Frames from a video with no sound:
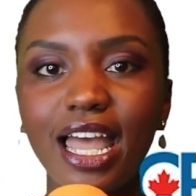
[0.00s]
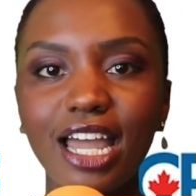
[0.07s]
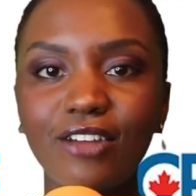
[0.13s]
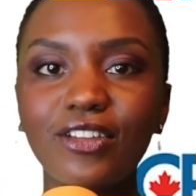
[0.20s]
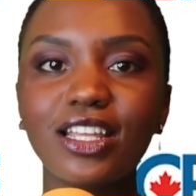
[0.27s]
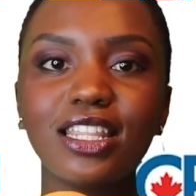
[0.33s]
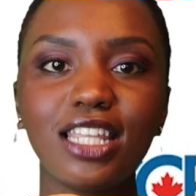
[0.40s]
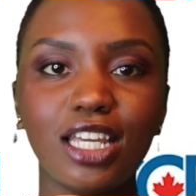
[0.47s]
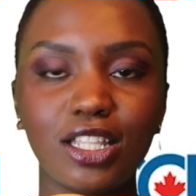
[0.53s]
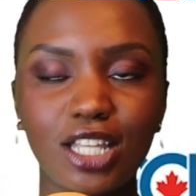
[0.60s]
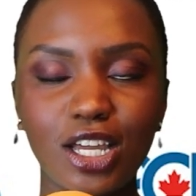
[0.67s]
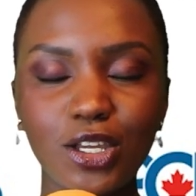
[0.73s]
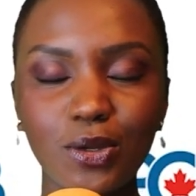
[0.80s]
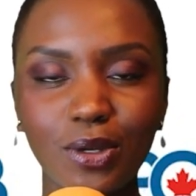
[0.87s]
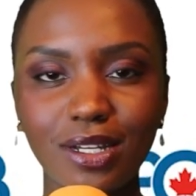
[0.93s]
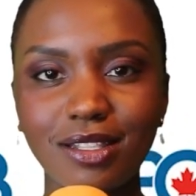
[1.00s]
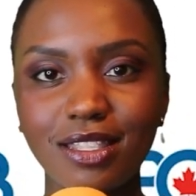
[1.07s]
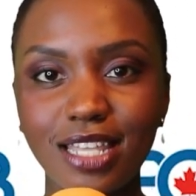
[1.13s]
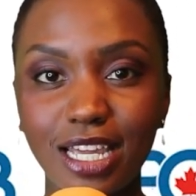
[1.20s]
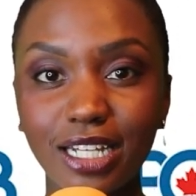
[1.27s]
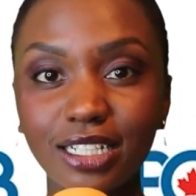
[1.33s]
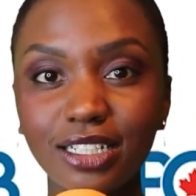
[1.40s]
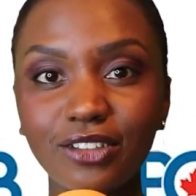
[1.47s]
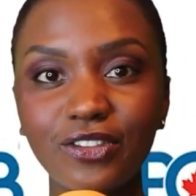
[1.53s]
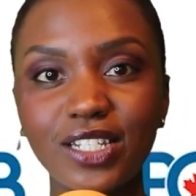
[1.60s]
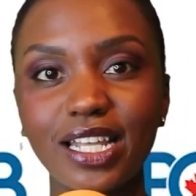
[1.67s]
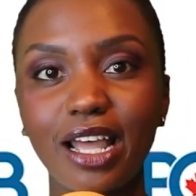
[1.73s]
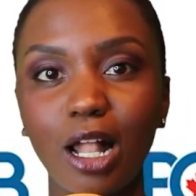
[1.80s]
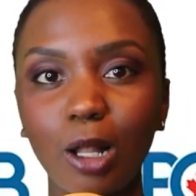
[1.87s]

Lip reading: everything that you can think of to